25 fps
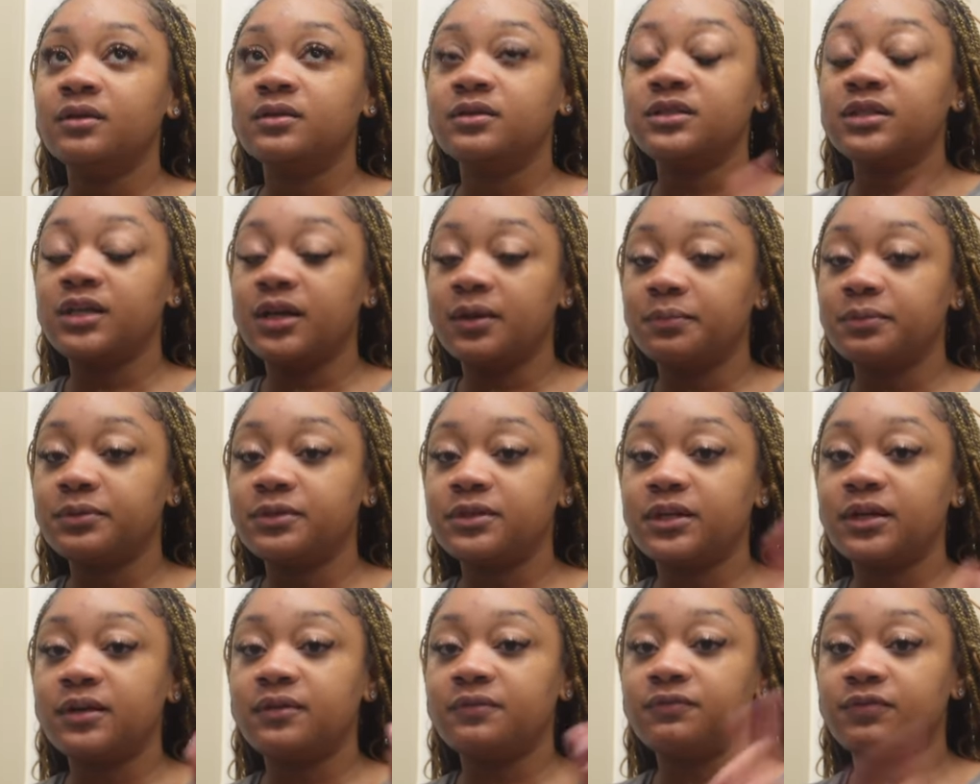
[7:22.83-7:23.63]

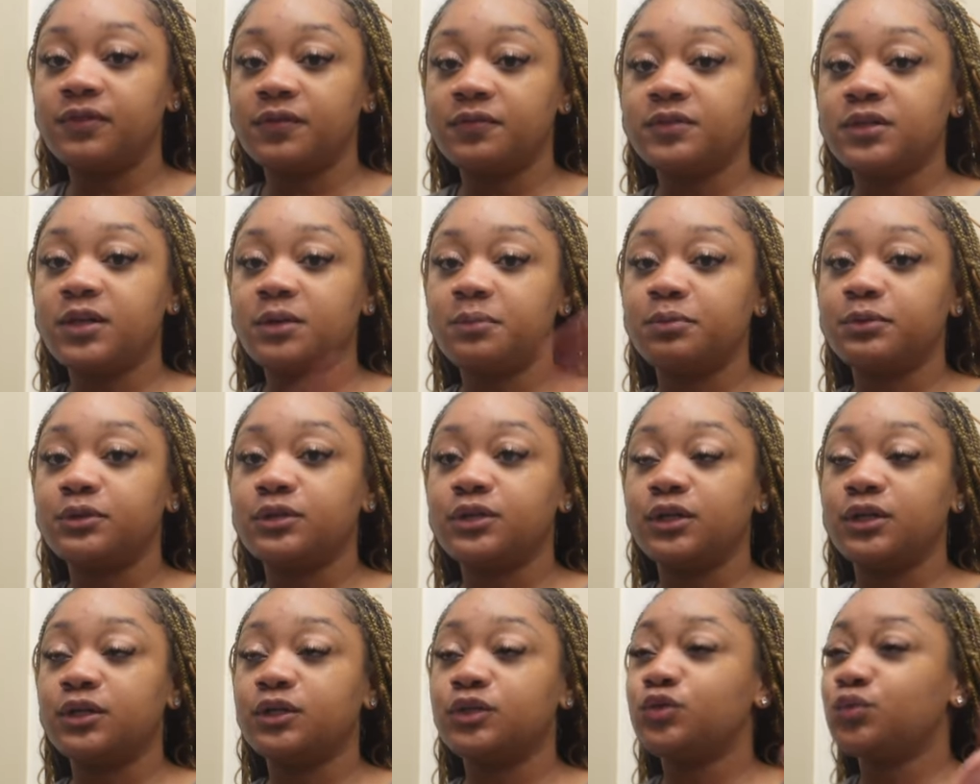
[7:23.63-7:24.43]
10%,
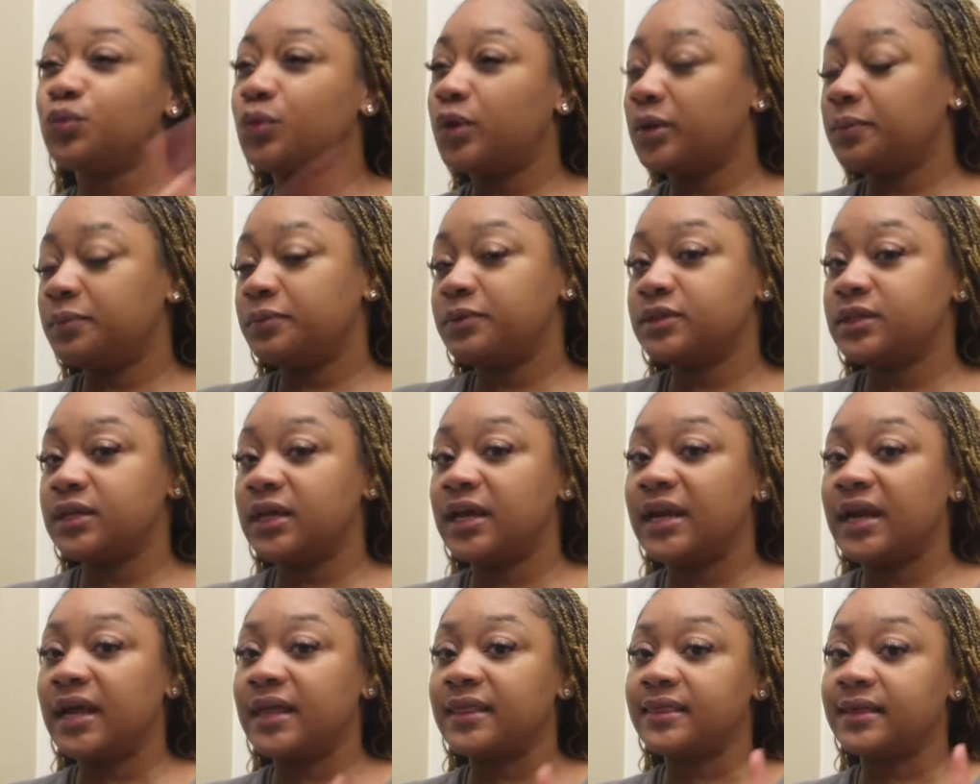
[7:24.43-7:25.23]
15%,
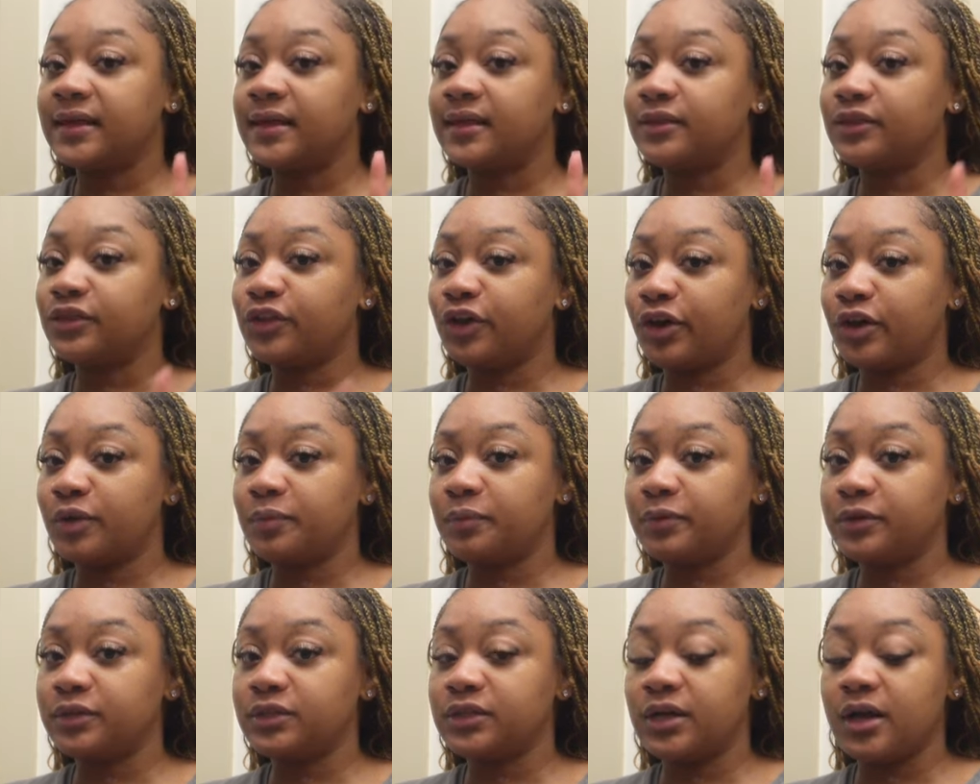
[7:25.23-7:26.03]
20%, and I think
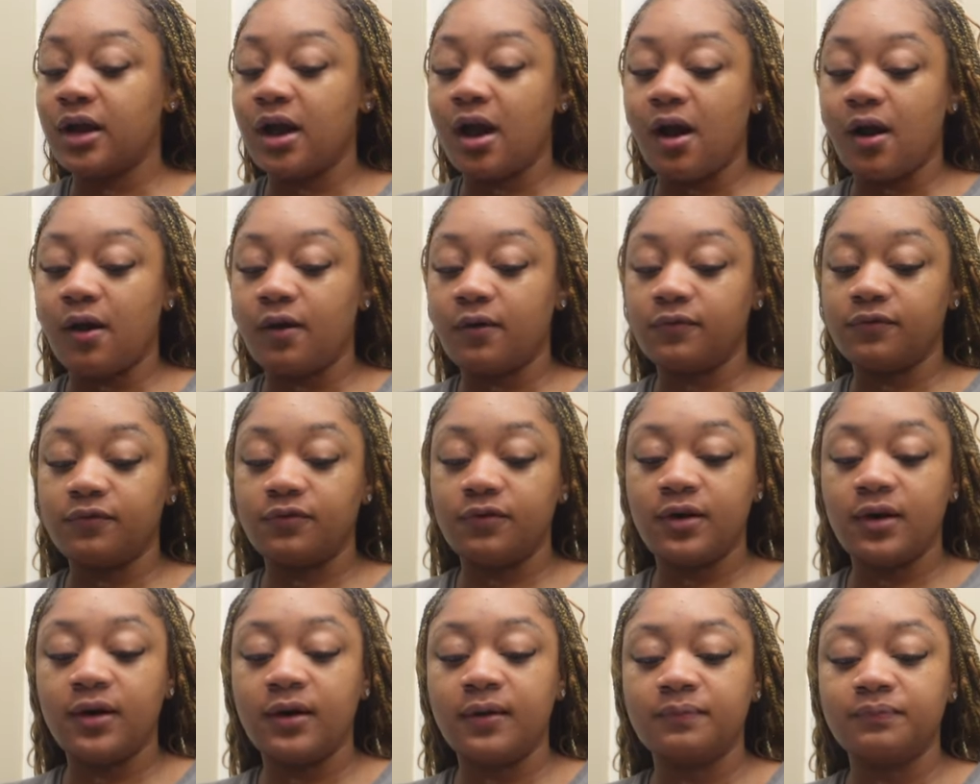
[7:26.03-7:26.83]
30% off.